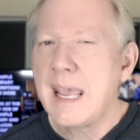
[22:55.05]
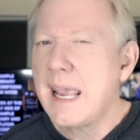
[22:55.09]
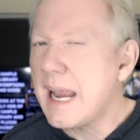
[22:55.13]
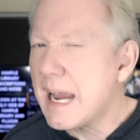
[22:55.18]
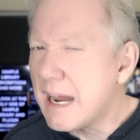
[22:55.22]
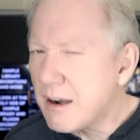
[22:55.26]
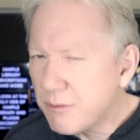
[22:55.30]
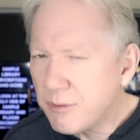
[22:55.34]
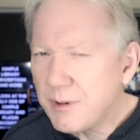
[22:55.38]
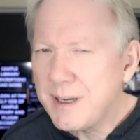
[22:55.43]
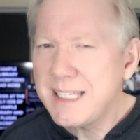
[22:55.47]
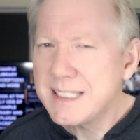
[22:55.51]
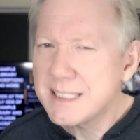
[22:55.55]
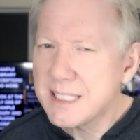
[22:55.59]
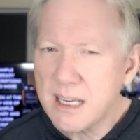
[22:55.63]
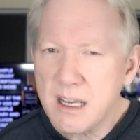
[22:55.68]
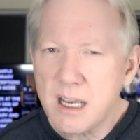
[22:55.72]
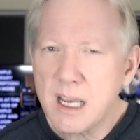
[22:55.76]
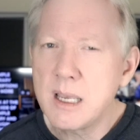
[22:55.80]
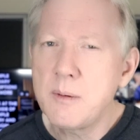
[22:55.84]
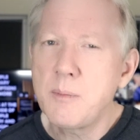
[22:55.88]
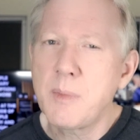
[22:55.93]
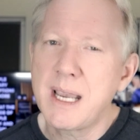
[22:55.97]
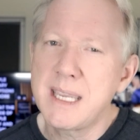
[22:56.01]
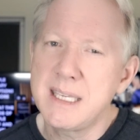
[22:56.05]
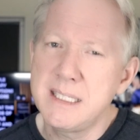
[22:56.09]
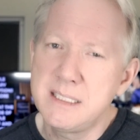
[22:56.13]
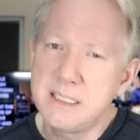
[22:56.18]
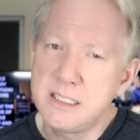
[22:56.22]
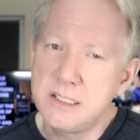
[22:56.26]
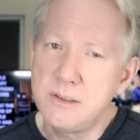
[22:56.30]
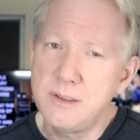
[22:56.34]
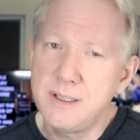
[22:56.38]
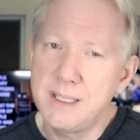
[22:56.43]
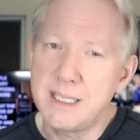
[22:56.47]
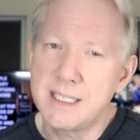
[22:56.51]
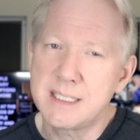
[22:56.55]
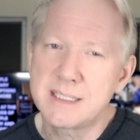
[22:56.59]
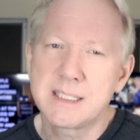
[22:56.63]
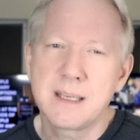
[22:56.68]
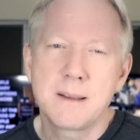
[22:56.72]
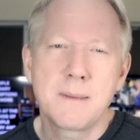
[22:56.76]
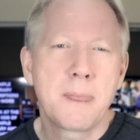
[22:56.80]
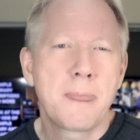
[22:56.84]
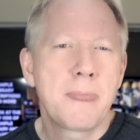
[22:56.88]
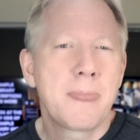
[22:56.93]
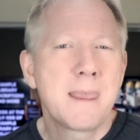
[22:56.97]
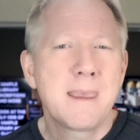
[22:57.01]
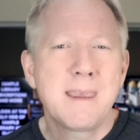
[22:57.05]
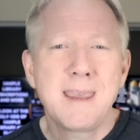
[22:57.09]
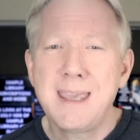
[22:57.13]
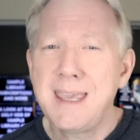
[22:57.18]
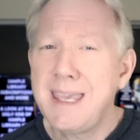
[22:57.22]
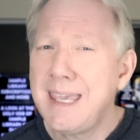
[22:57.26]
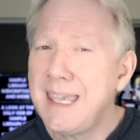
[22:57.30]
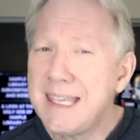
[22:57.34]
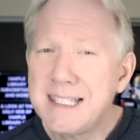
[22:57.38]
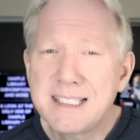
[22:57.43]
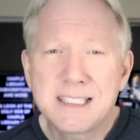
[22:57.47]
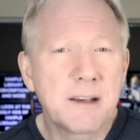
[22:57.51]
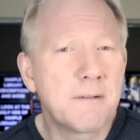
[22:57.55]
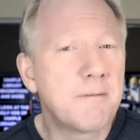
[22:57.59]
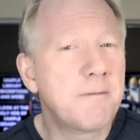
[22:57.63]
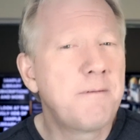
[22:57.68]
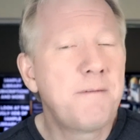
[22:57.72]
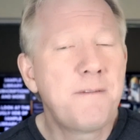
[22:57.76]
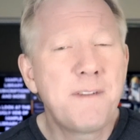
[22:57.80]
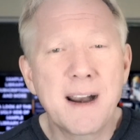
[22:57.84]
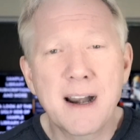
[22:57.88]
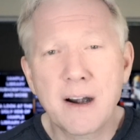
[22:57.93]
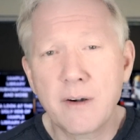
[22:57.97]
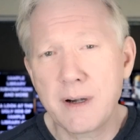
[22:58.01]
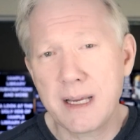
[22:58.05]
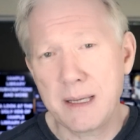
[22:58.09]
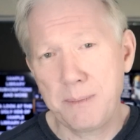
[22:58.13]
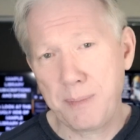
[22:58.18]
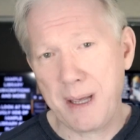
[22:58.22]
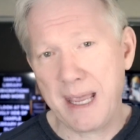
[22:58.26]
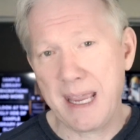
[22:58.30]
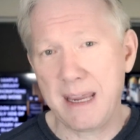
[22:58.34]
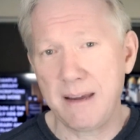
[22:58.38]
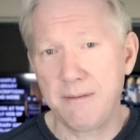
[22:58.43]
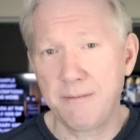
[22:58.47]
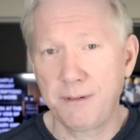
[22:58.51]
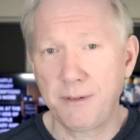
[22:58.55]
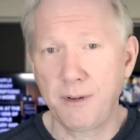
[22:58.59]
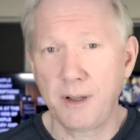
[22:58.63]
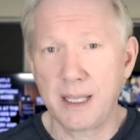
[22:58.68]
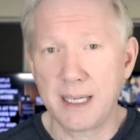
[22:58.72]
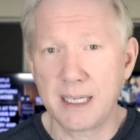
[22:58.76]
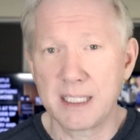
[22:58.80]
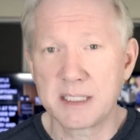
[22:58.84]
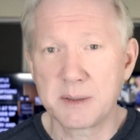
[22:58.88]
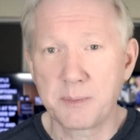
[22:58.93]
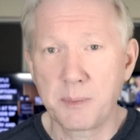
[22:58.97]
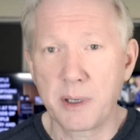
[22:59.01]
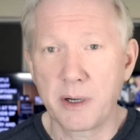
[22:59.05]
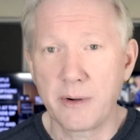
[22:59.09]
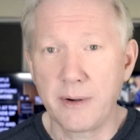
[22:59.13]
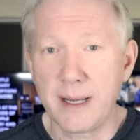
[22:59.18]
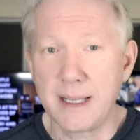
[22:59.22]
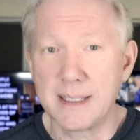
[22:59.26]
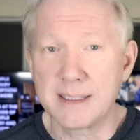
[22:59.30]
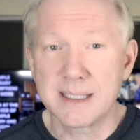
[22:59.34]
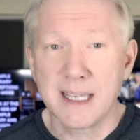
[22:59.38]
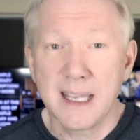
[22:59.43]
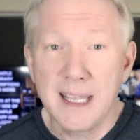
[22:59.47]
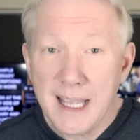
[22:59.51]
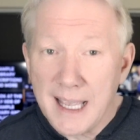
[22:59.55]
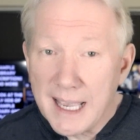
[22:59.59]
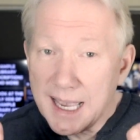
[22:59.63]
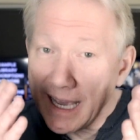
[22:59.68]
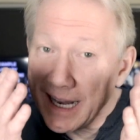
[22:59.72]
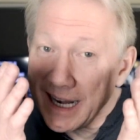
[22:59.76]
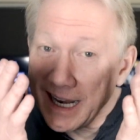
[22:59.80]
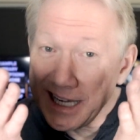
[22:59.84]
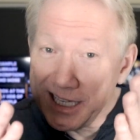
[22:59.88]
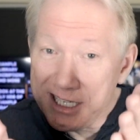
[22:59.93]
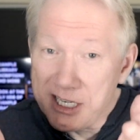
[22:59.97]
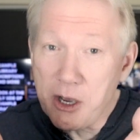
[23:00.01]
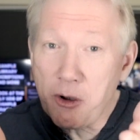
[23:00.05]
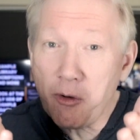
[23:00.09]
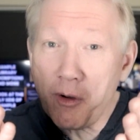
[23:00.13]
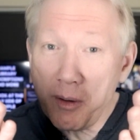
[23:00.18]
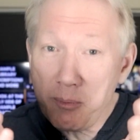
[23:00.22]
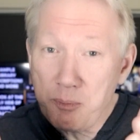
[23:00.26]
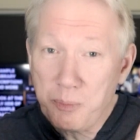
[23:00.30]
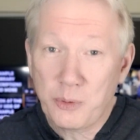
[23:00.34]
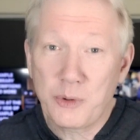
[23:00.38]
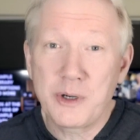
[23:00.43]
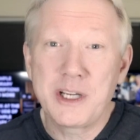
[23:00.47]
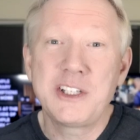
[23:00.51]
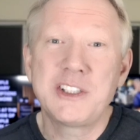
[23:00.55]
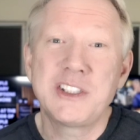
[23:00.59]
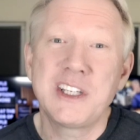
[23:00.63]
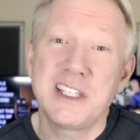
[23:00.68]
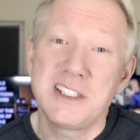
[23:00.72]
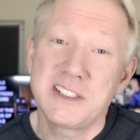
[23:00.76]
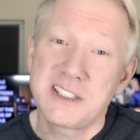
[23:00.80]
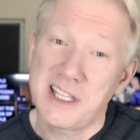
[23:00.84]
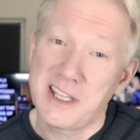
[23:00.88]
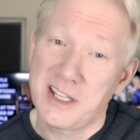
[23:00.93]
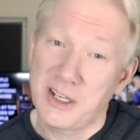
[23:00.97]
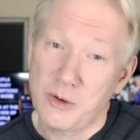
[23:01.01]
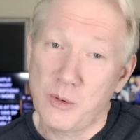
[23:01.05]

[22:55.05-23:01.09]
Every time I do this, it's a very painful experience, and I know I'm preaching to the